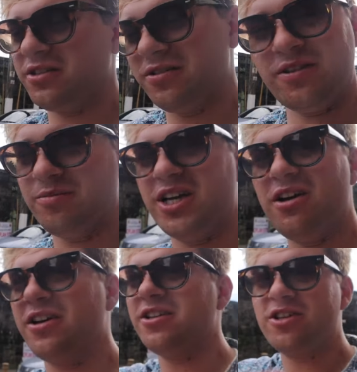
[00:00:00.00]
I'm
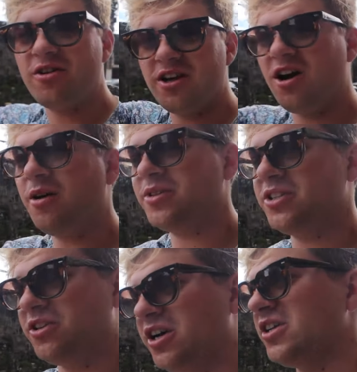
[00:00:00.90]
telling you, he's going the opposite
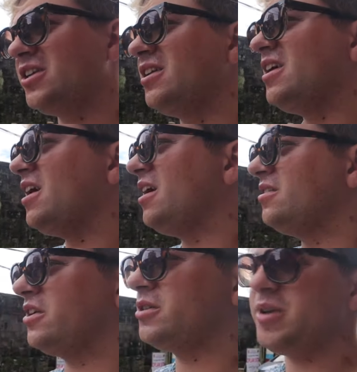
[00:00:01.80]
direction.
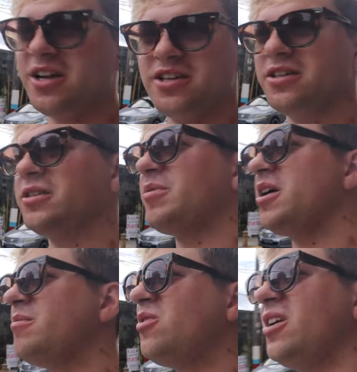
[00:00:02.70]
He's expecting us to
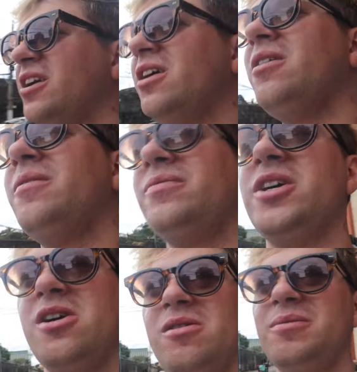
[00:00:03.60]
pay more.
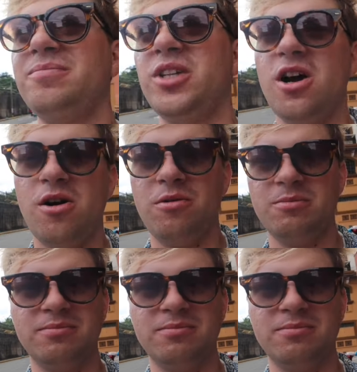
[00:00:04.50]
No.